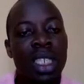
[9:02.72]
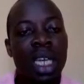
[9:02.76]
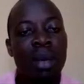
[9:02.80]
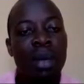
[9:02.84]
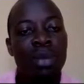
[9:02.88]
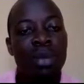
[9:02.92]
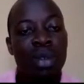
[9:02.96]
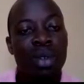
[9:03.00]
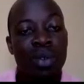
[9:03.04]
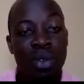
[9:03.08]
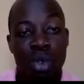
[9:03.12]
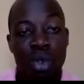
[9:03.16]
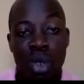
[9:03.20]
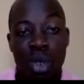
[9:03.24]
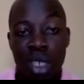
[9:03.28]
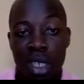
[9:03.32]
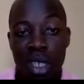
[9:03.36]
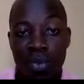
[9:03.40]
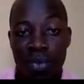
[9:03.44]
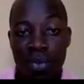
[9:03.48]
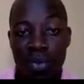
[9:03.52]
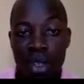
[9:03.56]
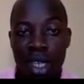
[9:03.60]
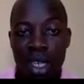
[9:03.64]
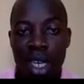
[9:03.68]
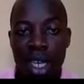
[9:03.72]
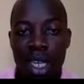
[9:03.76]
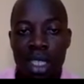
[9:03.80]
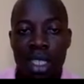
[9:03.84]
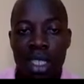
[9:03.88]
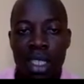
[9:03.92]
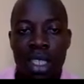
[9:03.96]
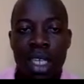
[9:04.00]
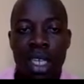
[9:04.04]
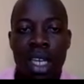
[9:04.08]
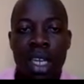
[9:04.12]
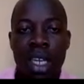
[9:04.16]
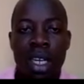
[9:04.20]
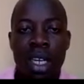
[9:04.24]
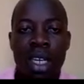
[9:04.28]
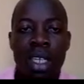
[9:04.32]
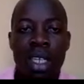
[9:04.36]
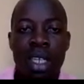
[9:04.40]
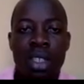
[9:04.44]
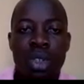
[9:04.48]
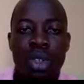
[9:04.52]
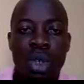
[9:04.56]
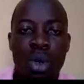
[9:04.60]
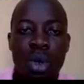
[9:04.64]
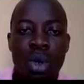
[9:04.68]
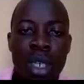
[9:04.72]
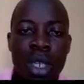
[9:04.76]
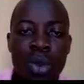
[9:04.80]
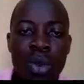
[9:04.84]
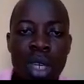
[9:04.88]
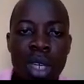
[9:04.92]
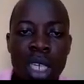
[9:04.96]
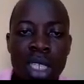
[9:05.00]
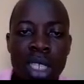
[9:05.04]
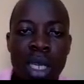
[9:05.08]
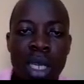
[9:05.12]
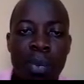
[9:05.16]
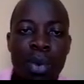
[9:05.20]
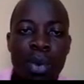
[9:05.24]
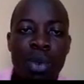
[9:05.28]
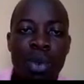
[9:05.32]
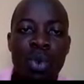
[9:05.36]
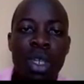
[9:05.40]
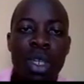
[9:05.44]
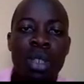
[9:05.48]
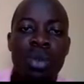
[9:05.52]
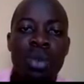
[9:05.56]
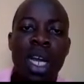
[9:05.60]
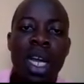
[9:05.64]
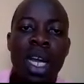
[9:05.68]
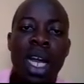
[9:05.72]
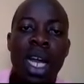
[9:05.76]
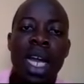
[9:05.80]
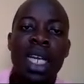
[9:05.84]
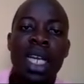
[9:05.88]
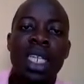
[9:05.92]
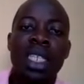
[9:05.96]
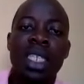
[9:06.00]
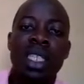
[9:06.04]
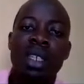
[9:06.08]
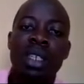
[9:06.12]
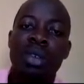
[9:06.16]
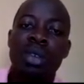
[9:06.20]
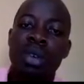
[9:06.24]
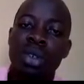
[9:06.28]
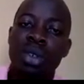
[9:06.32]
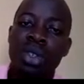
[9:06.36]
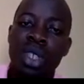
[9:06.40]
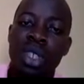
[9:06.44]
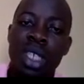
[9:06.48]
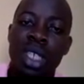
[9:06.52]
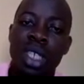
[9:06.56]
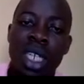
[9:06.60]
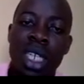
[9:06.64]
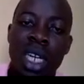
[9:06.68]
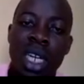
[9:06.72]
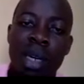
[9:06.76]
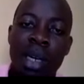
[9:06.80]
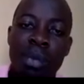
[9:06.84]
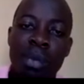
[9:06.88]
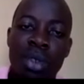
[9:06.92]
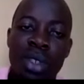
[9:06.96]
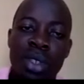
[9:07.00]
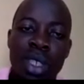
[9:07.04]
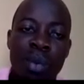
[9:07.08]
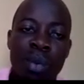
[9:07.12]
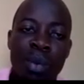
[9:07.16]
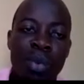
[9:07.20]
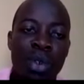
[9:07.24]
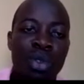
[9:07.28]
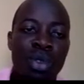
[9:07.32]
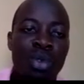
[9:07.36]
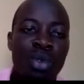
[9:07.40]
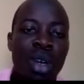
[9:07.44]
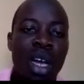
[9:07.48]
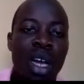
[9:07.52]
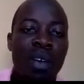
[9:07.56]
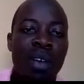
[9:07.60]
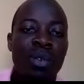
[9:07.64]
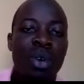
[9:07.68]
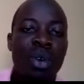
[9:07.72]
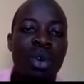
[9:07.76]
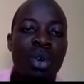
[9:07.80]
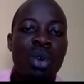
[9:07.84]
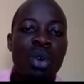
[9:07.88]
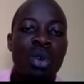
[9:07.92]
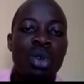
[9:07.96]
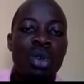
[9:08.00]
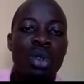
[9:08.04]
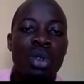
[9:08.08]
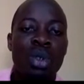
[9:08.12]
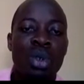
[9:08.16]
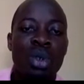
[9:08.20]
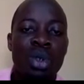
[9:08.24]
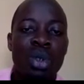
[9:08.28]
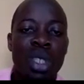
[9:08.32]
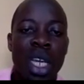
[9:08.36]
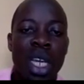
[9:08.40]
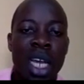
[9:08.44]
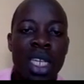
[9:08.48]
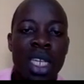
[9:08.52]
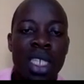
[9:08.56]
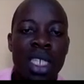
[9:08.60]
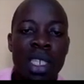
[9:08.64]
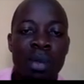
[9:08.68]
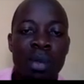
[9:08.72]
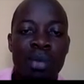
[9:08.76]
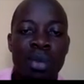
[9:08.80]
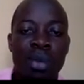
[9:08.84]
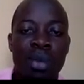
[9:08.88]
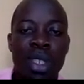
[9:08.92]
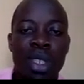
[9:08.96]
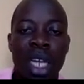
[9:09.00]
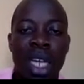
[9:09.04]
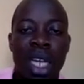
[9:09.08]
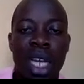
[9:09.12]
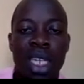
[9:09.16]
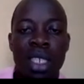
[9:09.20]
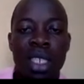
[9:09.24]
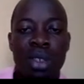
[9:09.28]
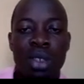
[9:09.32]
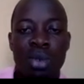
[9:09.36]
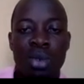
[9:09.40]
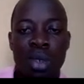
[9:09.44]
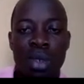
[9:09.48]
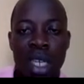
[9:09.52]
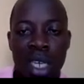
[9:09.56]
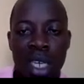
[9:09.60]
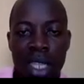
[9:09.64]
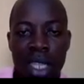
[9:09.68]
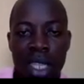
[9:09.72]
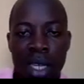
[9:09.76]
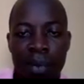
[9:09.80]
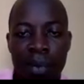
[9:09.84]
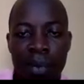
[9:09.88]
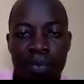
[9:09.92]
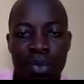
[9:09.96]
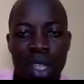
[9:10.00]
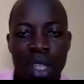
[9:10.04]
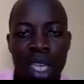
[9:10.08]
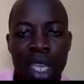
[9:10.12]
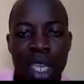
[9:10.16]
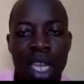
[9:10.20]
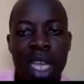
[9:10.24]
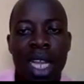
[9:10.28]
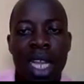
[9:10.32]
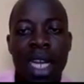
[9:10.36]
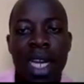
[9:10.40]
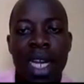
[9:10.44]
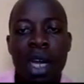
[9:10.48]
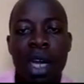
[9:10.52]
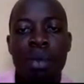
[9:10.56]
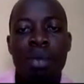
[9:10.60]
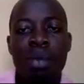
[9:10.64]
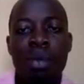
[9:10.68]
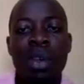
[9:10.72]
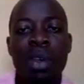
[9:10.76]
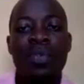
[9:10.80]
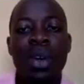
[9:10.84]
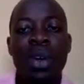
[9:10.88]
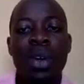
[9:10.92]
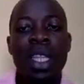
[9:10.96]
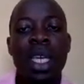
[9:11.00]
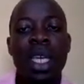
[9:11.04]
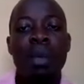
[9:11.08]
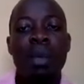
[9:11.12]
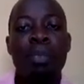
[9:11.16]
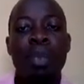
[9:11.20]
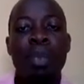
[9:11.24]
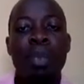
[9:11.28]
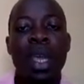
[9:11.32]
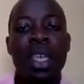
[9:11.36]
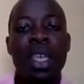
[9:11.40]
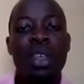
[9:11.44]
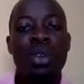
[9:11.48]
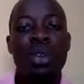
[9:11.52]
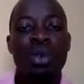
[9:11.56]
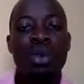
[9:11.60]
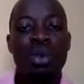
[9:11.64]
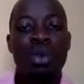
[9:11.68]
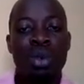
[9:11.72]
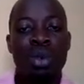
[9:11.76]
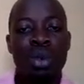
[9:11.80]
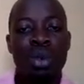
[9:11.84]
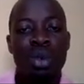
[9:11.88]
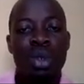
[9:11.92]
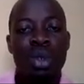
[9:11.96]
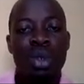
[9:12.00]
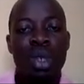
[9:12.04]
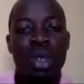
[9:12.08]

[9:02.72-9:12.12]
in terms of solid figures. So when you are adding the gross income, you're supposed to have all those items added together. Now, before they pay you,